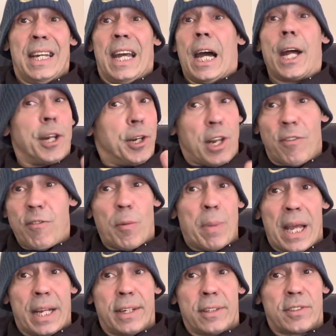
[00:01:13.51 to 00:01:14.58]
And another
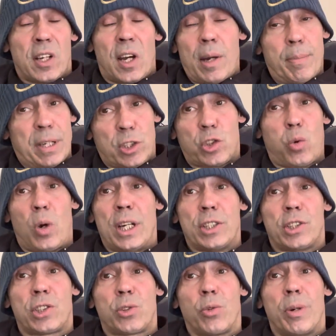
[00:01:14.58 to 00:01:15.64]
man that I met
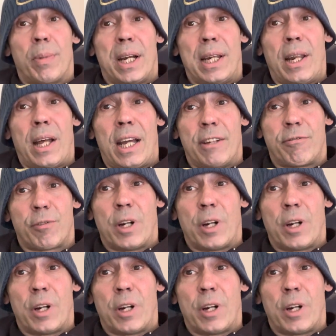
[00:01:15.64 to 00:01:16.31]
twice during my life,